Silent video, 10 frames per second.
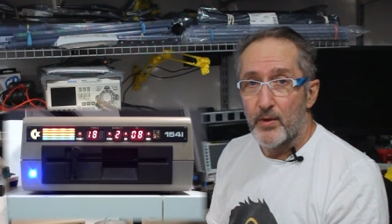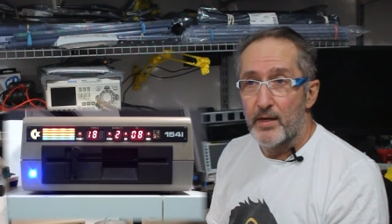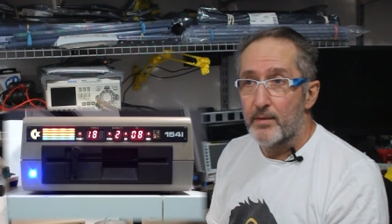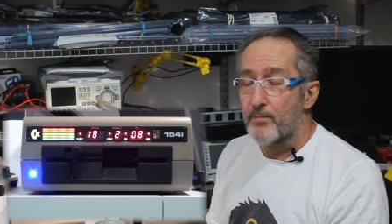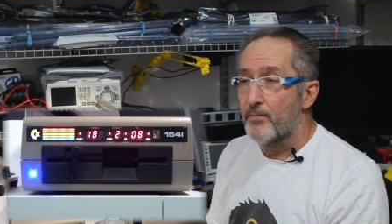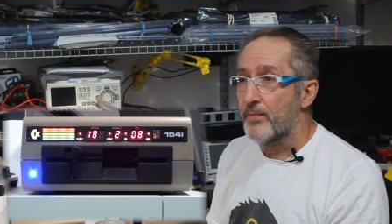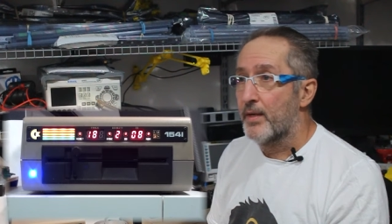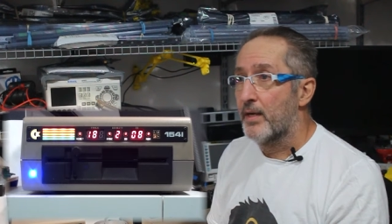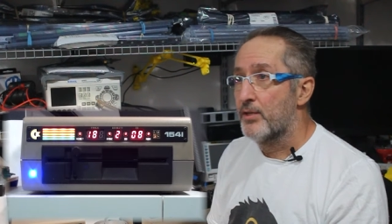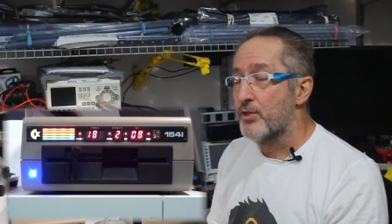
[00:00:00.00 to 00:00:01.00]
way.
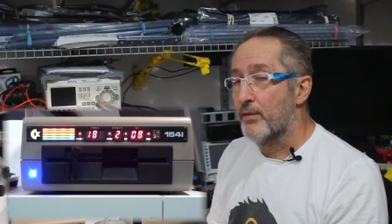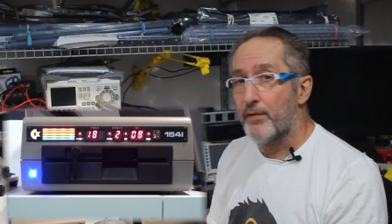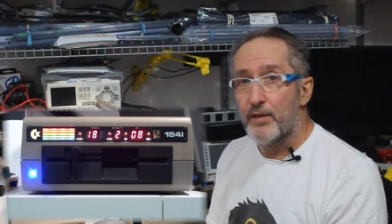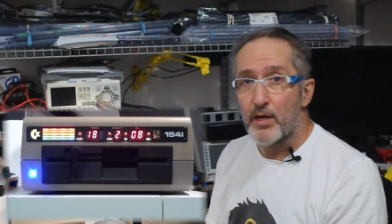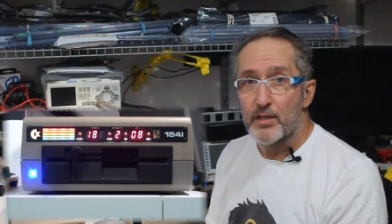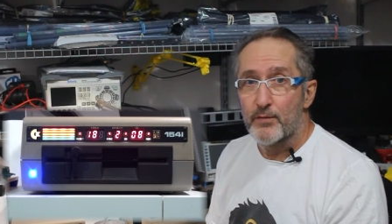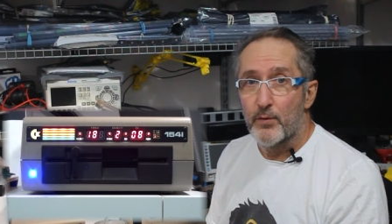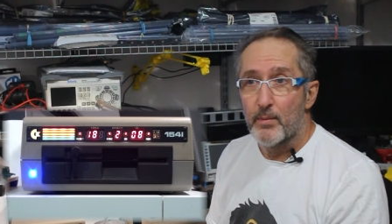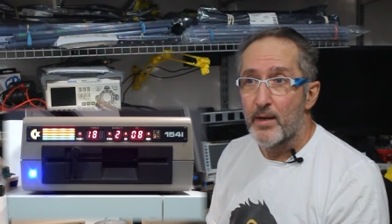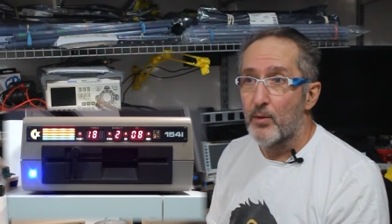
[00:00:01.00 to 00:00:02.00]
JiffyDOS
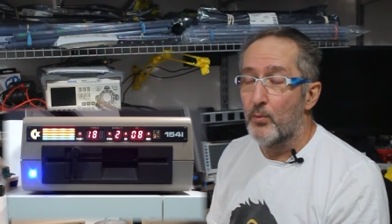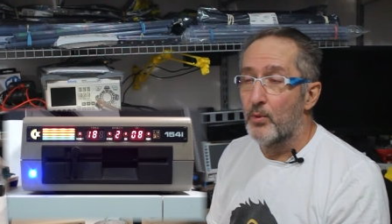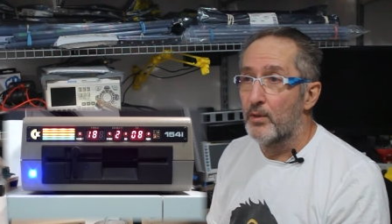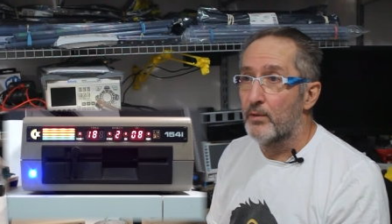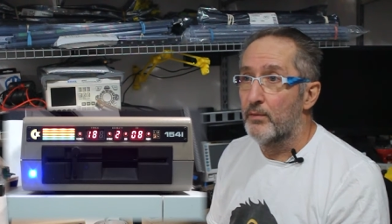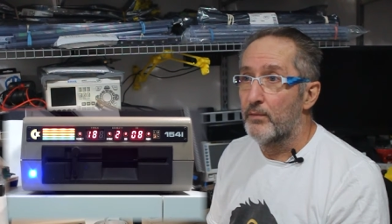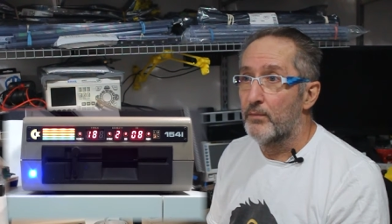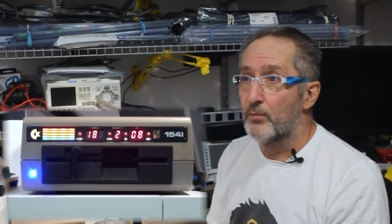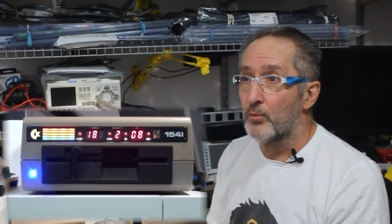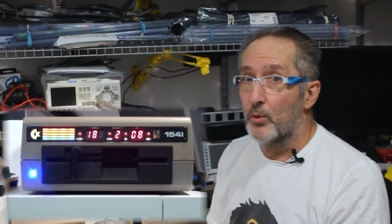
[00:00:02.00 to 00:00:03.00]
format will
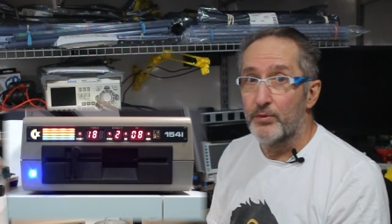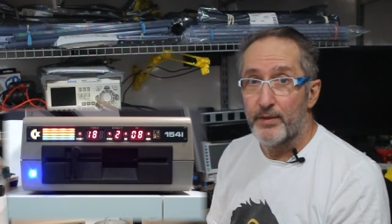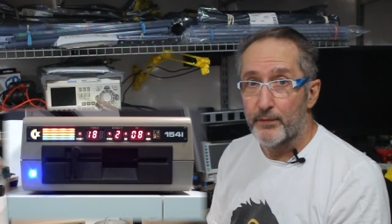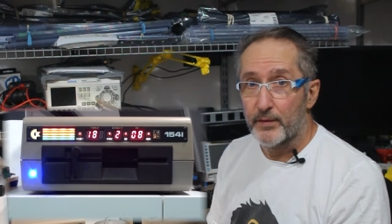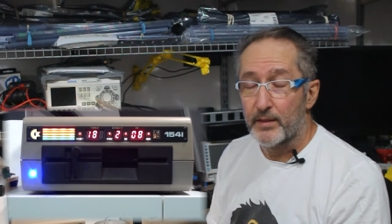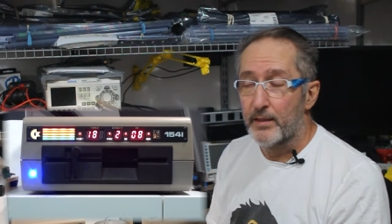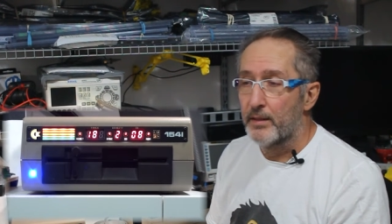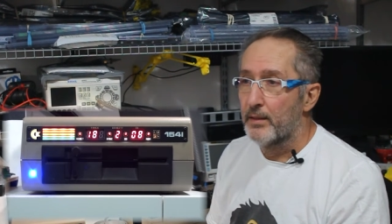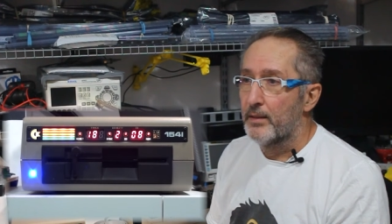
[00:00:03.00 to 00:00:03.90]
roll differently.